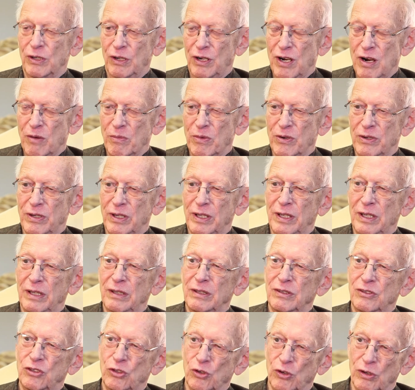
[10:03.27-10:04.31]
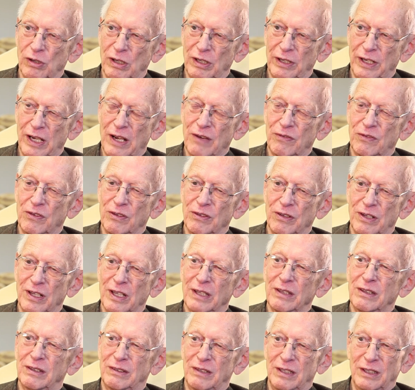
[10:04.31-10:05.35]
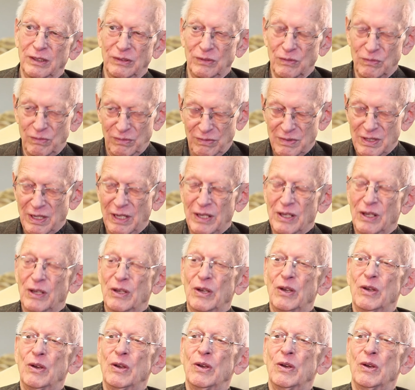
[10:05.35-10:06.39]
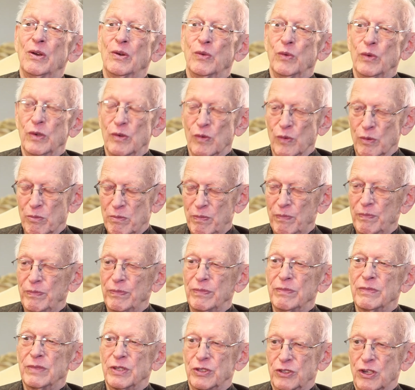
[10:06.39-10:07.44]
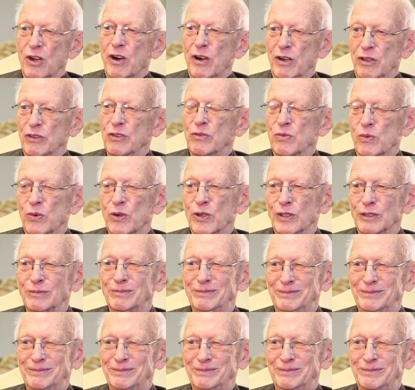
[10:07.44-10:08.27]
Harbor Day, shortly after that, that we were, started the war.